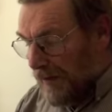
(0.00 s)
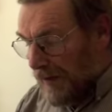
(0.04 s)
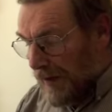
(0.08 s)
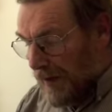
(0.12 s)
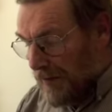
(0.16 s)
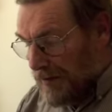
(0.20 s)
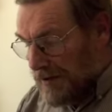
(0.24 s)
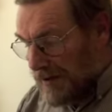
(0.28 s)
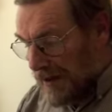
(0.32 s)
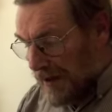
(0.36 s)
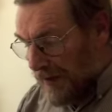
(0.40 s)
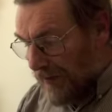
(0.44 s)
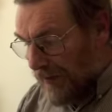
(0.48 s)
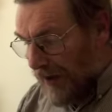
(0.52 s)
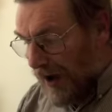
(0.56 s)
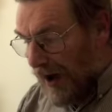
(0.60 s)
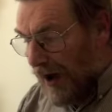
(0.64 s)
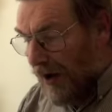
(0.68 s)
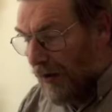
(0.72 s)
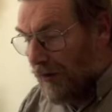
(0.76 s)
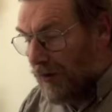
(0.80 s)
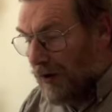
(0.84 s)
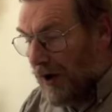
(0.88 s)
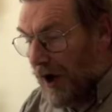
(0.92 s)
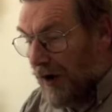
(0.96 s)
there was a
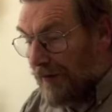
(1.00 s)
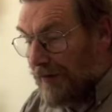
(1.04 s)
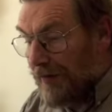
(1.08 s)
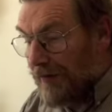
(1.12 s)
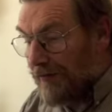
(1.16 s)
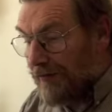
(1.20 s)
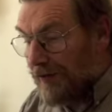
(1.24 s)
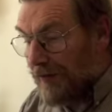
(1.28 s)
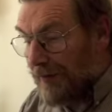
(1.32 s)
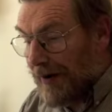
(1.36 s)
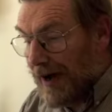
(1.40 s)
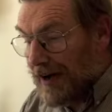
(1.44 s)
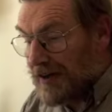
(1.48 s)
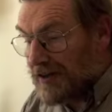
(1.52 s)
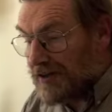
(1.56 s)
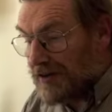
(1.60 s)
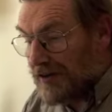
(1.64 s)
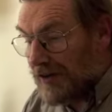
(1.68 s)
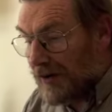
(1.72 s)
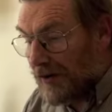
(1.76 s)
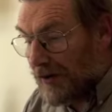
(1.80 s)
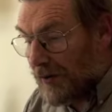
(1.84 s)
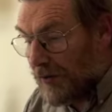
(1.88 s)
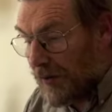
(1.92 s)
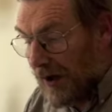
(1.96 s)
whole lot of
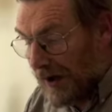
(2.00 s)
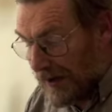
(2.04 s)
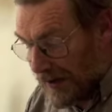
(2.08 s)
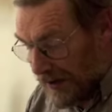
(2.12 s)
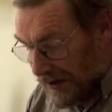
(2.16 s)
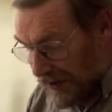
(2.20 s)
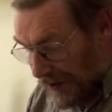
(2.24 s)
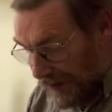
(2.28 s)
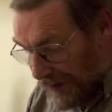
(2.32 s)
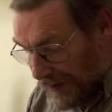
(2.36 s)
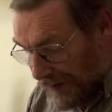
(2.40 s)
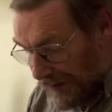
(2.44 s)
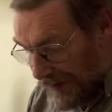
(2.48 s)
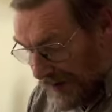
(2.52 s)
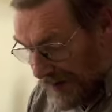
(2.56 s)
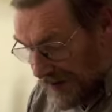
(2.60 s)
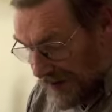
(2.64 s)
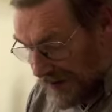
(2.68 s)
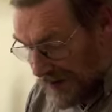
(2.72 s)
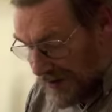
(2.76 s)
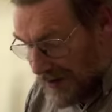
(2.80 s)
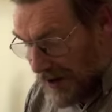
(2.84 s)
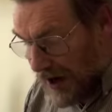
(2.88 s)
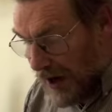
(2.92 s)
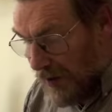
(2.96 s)
information, and quite a lot of
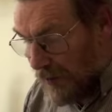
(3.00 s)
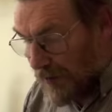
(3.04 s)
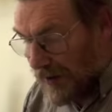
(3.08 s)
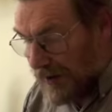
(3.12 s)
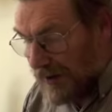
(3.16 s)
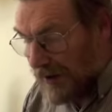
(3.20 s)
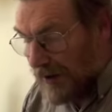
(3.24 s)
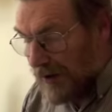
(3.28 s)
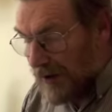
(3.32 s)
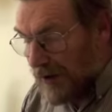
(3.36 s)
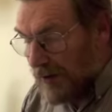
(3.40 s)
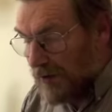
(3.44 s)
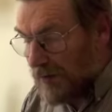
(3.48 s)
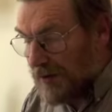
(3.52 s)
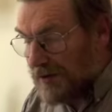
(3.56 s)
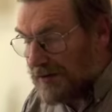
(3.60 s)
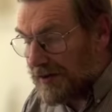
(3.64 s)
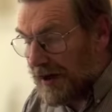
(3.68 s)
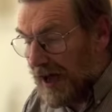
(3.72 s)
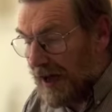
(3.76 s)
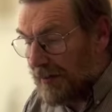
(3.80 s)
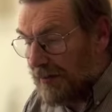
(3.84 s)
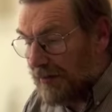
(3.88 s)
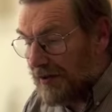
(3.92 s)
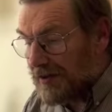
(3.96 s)
this Darwin was
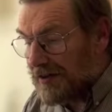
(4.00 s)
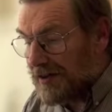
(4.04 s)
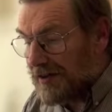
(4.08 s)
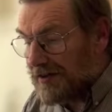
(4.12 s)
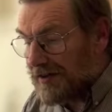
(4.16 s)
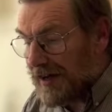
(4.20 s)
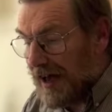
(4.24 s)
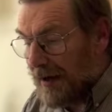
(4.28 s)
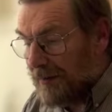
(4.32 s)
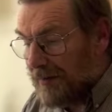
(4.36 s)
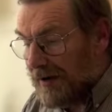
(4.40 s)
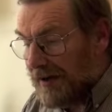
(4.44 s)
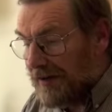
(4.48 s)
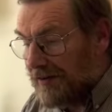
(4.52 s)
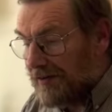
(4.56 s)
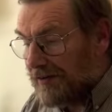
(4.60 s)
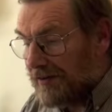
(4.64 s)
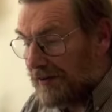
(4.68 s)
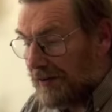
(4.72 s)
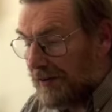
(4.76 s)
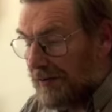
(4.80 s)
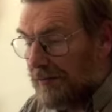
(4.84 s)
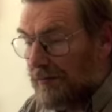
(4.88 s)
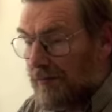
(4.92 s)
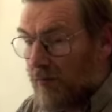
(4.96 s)
able to tap
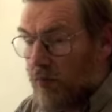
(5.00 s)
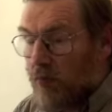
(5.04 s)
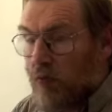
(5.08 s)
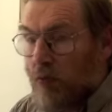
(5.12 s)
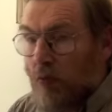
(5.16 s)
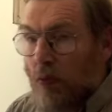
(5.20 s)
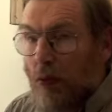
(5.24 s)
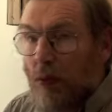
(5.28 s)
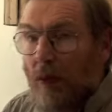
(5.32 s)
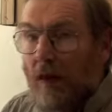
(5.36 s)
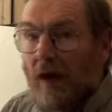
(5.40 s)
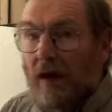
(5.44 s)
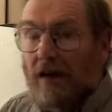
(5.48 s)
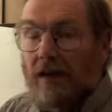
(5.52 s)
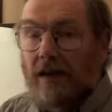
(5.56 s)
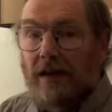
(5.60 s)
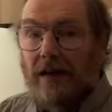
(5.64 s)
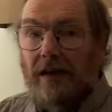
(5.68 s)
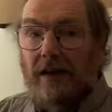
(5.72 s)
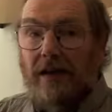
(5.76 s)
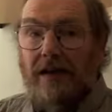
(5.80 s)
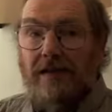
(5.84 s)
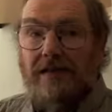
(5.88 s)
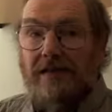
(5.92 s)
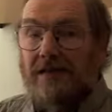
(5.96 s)
into. And
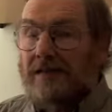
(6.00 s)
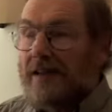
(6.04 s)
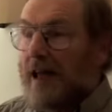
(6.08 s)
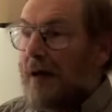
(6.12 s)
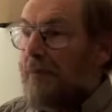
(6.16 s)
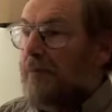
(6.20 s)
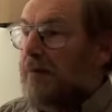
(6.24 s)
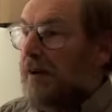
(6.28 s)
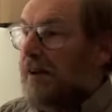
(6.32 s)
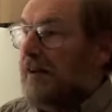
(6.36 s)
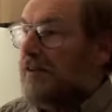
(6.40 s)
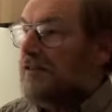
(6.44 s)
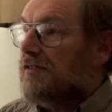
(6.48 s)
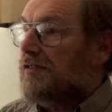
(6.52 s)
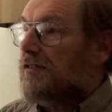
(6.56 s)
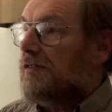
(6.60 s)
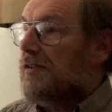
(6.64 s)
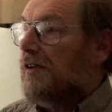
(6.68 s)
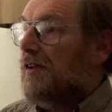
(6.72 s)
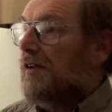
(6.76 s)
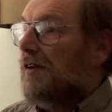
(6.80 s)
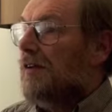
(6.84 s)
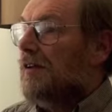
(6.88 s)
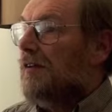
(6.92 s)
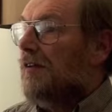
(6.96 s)
he established
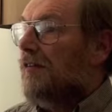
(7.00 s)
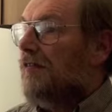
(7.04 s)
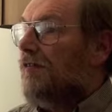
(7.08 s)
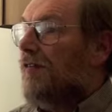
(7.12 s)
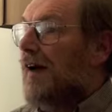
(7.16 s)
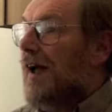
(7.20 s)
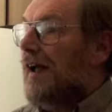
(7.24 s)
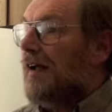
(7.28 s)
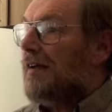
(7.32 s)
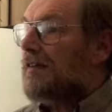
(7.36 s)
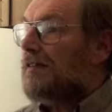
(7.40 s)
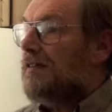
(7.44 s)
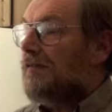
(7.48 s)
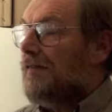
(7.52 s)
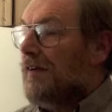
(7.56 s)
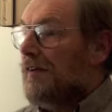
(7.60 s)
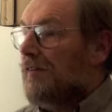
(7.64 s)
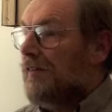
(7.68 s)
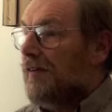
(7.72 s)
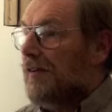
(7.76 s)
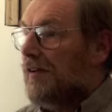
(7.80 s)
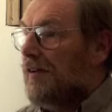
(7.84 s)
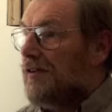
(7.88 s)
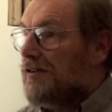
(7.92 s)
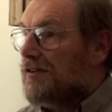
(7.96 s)
the fact of
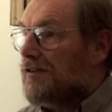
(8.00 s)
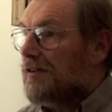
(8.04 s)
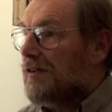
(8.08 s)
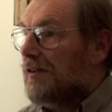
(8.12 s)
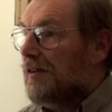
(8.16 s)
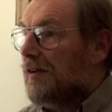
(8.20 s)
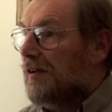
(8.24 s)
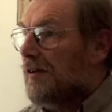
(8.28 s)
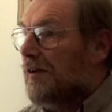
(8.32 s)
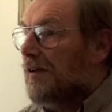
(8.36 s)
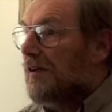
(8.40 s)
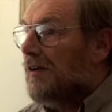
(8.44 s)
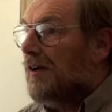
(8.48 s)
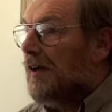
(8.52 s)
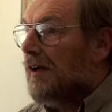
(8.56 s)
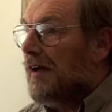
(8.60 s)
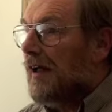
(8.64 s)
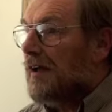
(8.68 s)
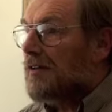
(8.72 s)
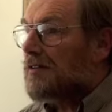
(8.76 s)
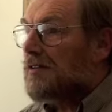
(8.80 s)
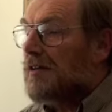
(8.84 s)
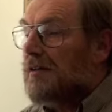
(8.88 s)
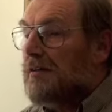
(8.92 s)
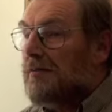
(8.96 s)
evolution. And
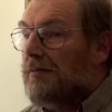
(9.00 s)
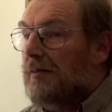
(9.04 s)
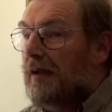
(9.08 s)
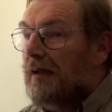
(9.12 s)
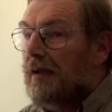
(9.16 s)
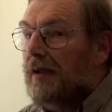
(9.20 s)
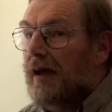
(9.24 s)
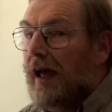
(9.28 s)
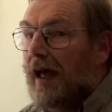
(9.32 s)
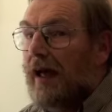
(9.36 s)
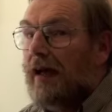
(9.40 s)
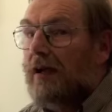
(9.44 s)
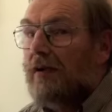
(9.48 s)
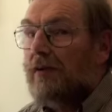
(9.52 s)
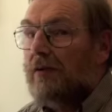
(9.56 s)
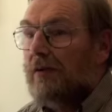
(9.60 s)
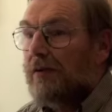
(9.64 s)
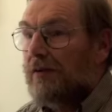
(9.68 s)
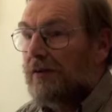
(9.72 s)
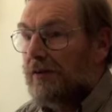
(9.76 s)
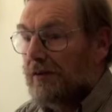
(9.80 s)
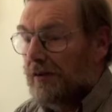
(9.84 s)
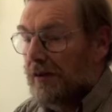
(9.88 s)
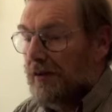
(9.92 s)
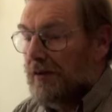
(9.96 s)
actually
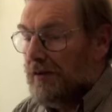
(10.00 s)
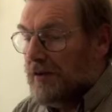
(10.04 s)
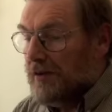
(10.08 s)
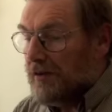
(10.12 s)
Engels